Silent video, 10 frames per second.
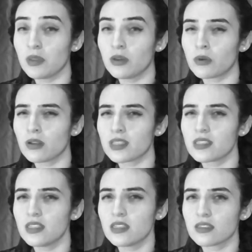keeping the
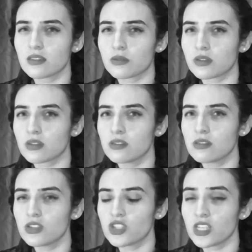world as it is or
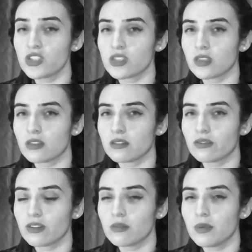changing it
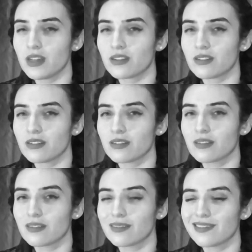for the better?
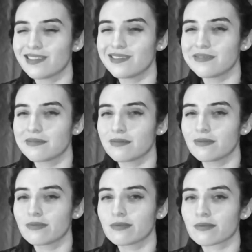Hmm.
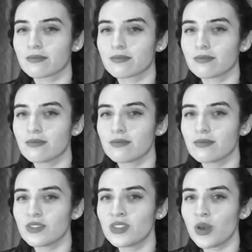
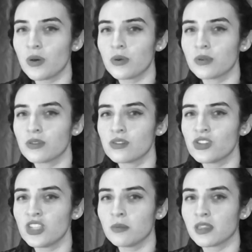So,
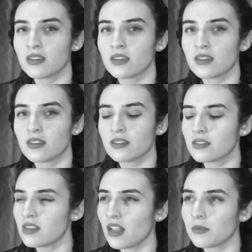Jimmy,
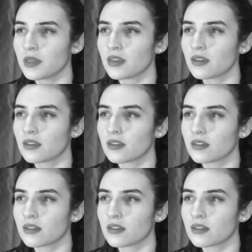tell me.